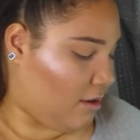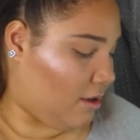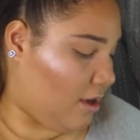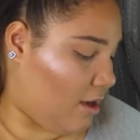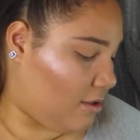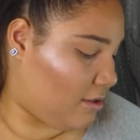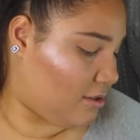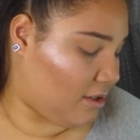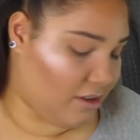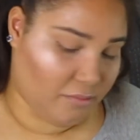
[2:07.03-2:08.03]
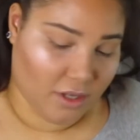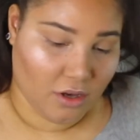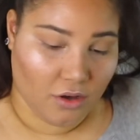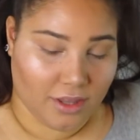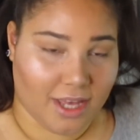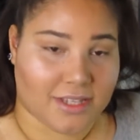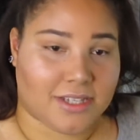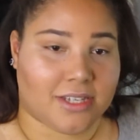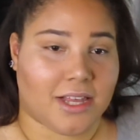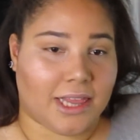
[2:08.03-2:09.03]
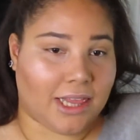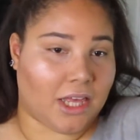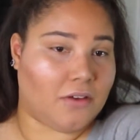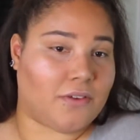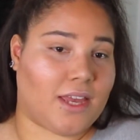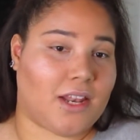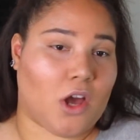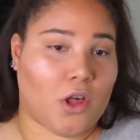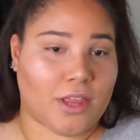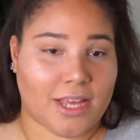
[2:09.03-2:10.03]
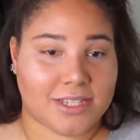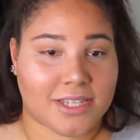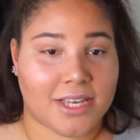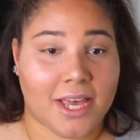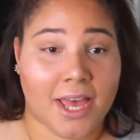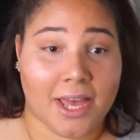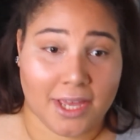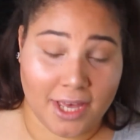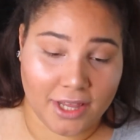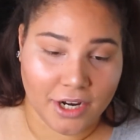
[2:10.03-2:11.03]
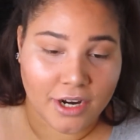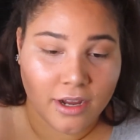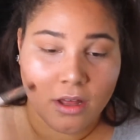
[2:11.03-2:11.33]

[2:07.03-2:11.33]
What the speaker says: yes, give me all that love and all that color.